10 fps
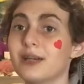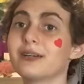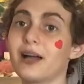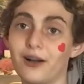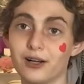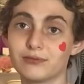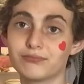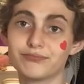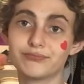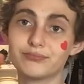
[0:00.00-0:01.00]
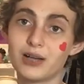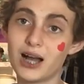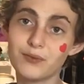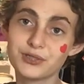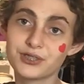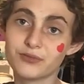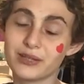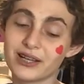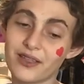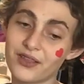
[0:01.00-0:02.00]
Hello. I'm
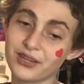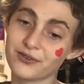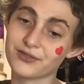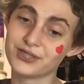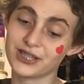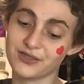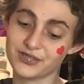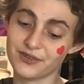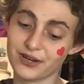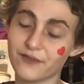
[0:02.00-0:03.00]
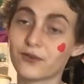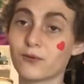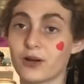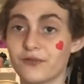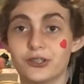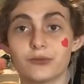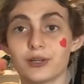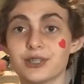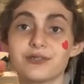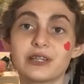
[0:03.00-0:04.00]
assuming that you're seeing this video for one of two
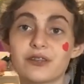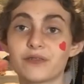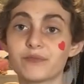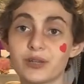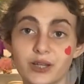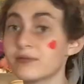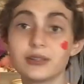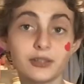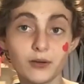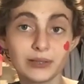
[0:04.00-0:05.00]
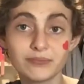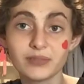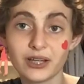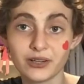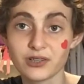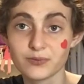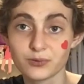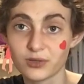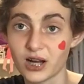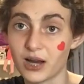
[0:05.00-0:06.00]
reasons. Either you know me and you're
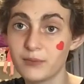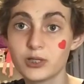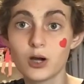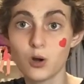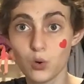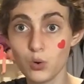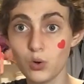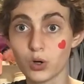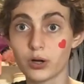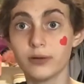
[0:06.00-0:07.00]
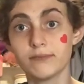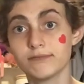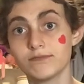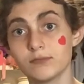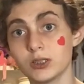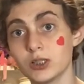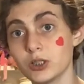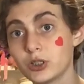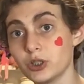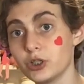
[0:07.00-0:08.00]
subscribed, or
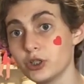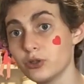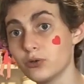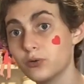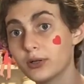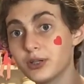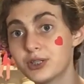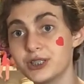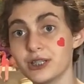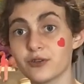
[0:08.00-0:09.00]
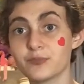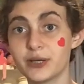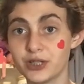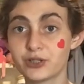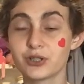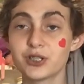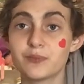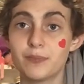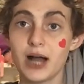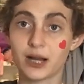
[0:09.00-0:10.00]
you see those Pinterest
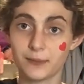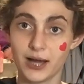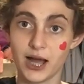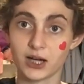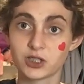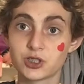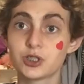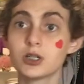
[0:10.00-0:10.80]
backpacks,